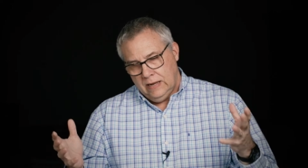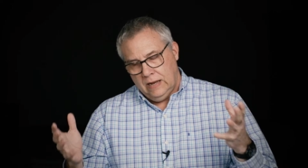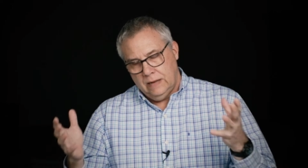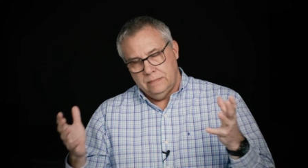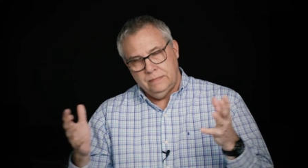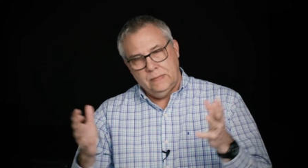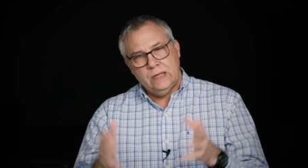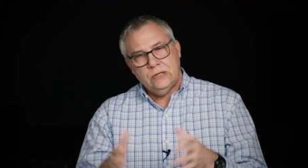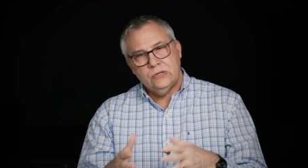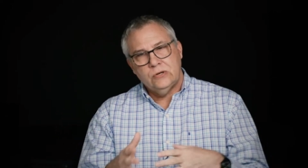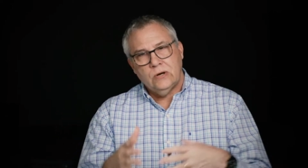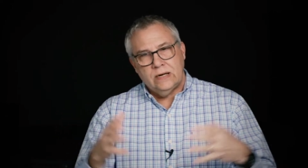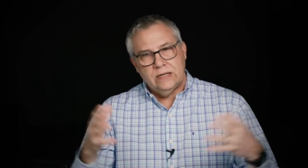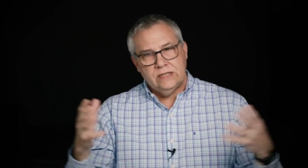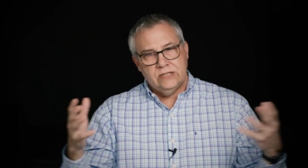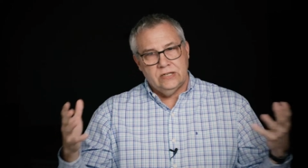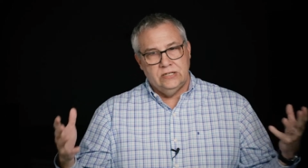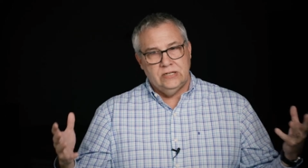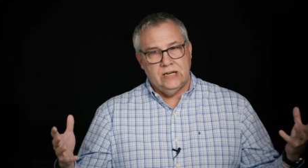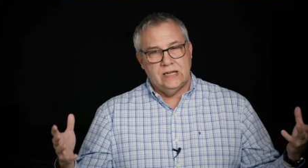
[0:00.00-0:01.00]
I'm not trying to
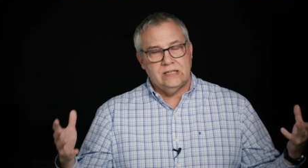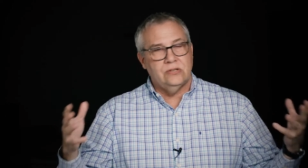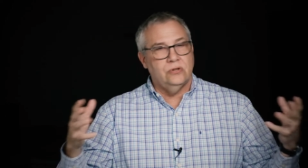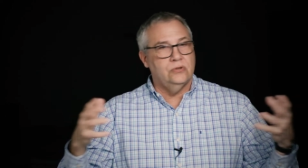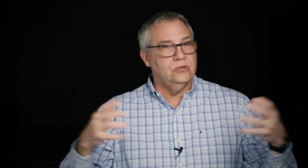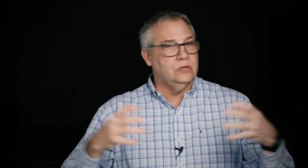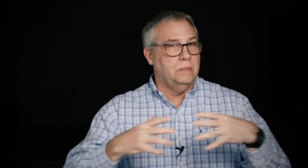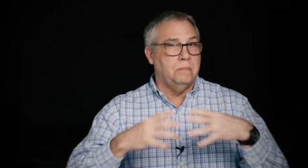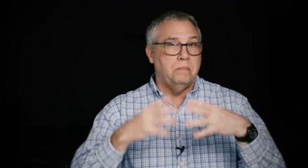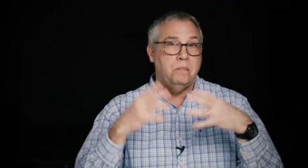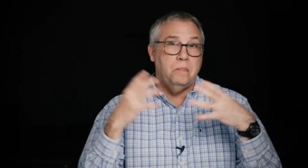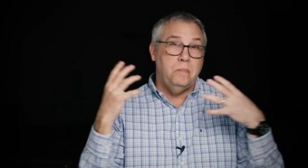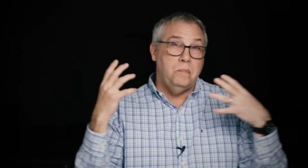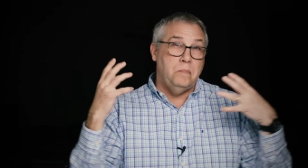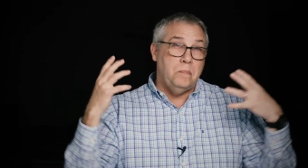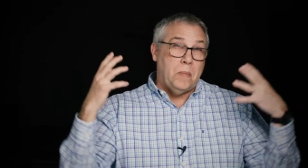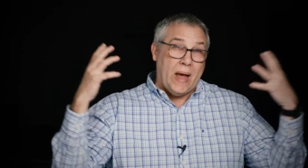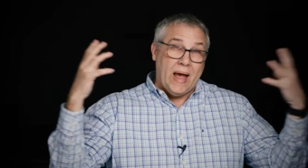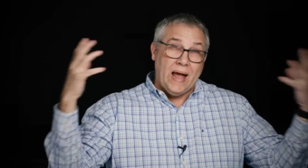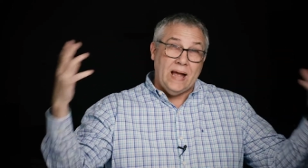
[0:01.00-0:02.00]
suggest those are
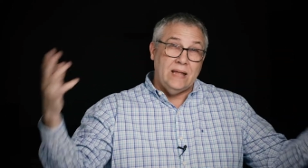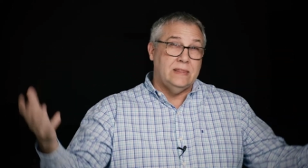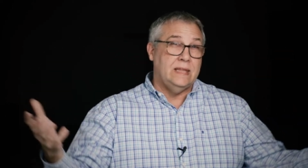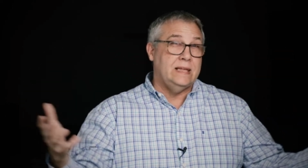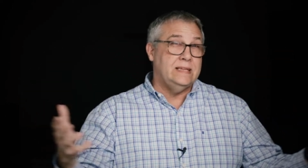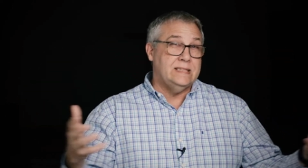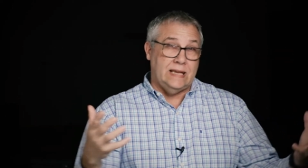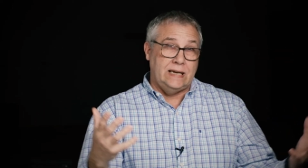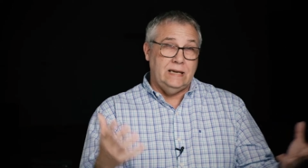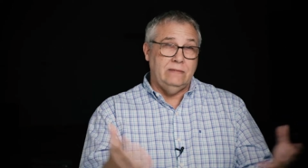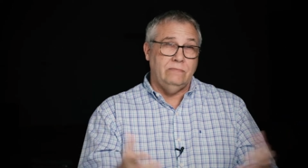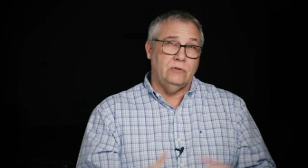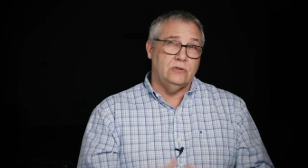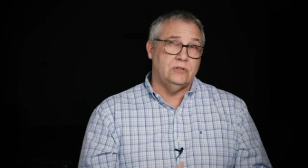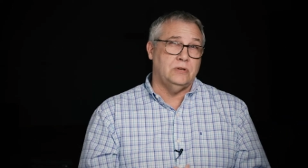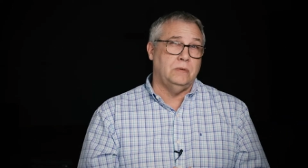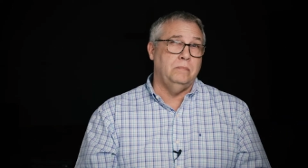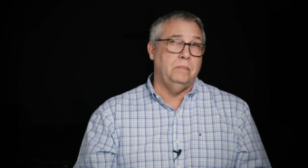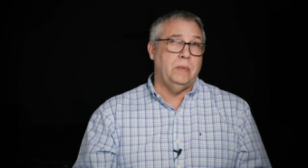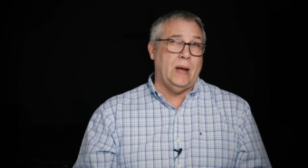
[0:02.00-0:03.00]
bad things. Any of
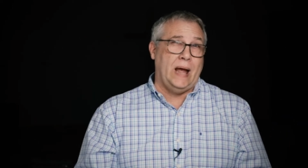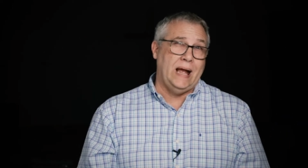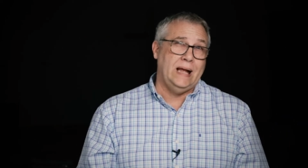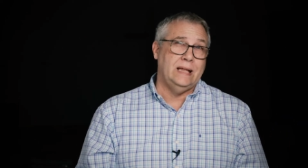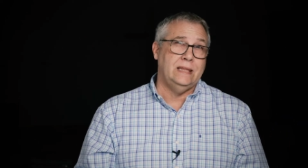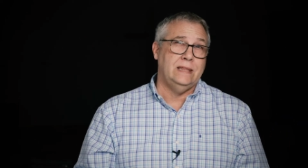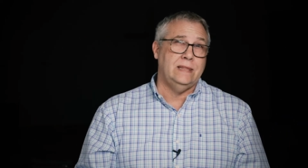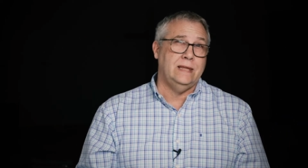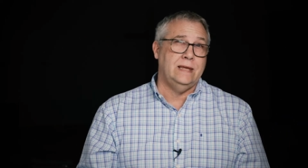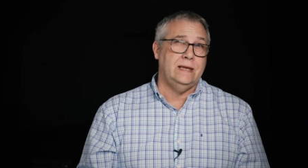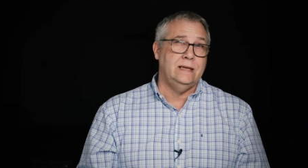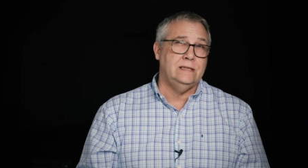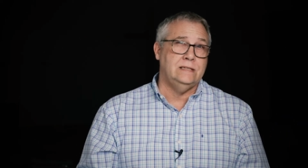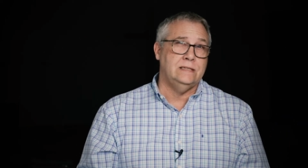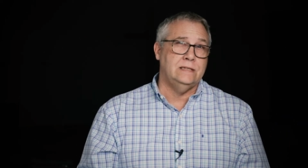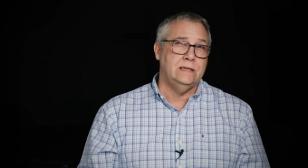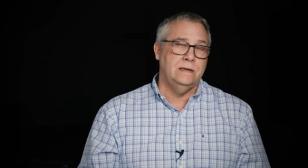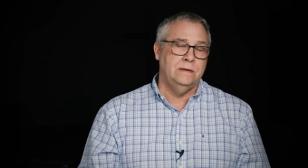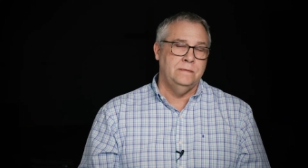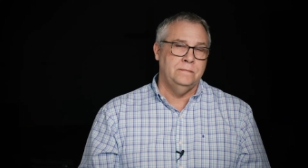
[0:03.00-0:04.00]
those are bad
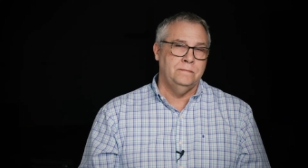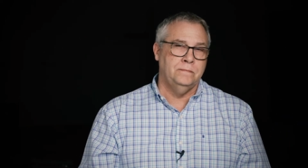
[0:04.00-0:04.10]
things.